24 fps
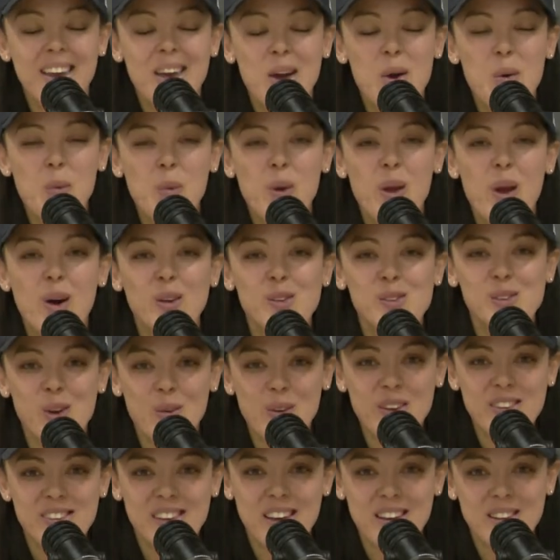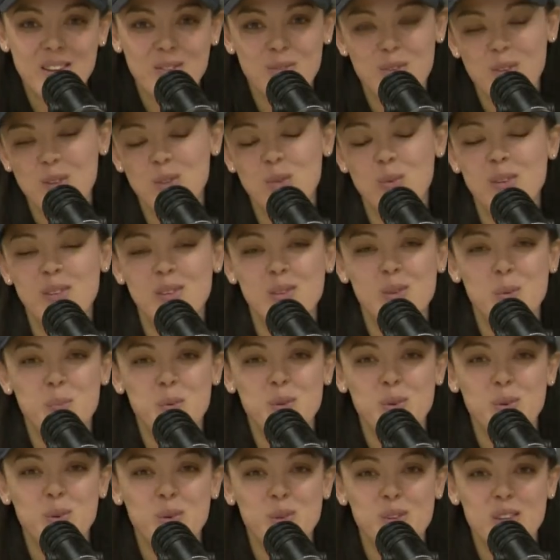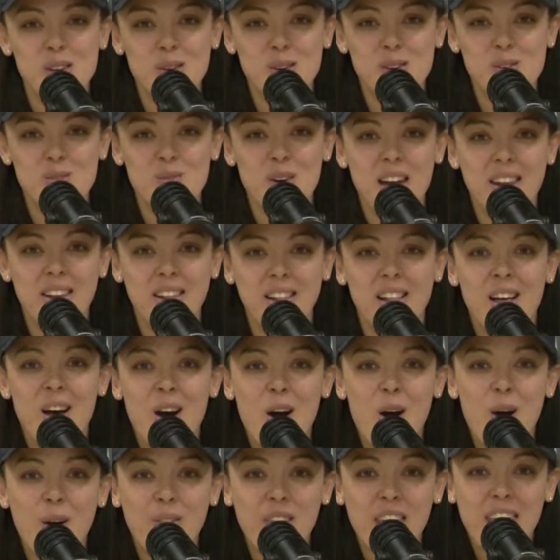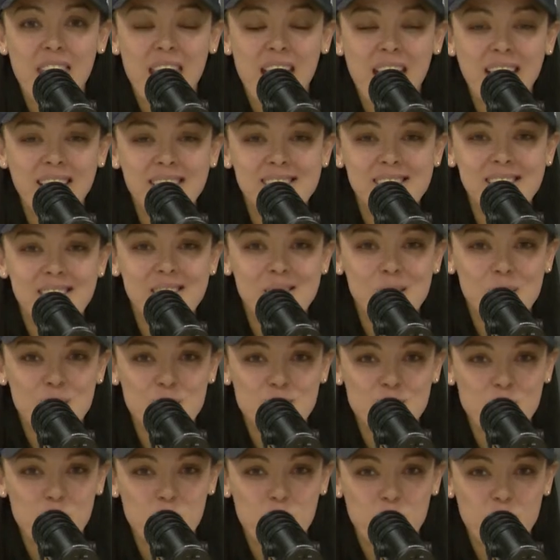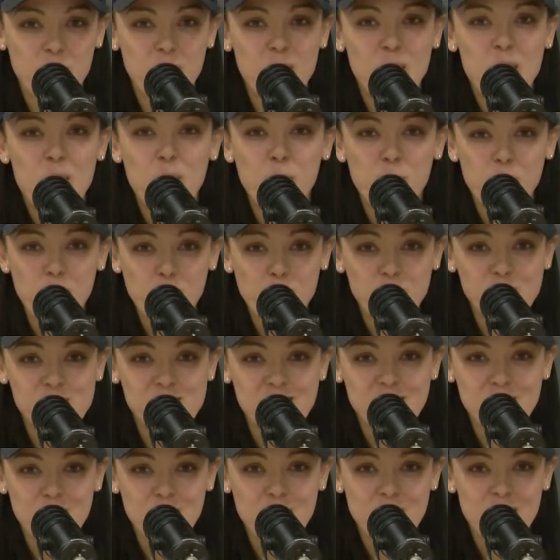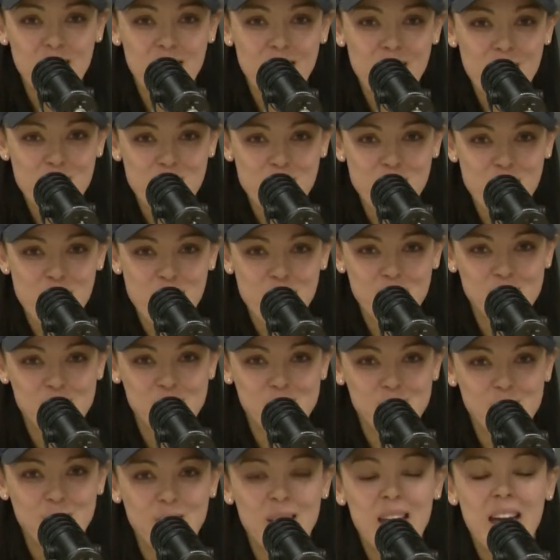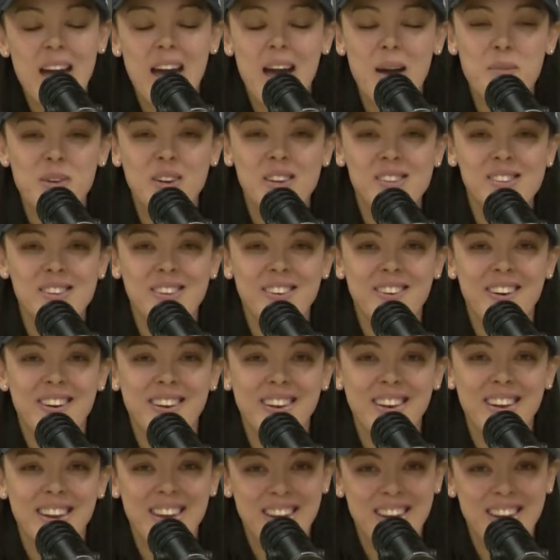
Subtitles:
We are so excited for the Twizza Super School Series final on the 19th of February. We will see you there very soon. I'm Alyssa Conley.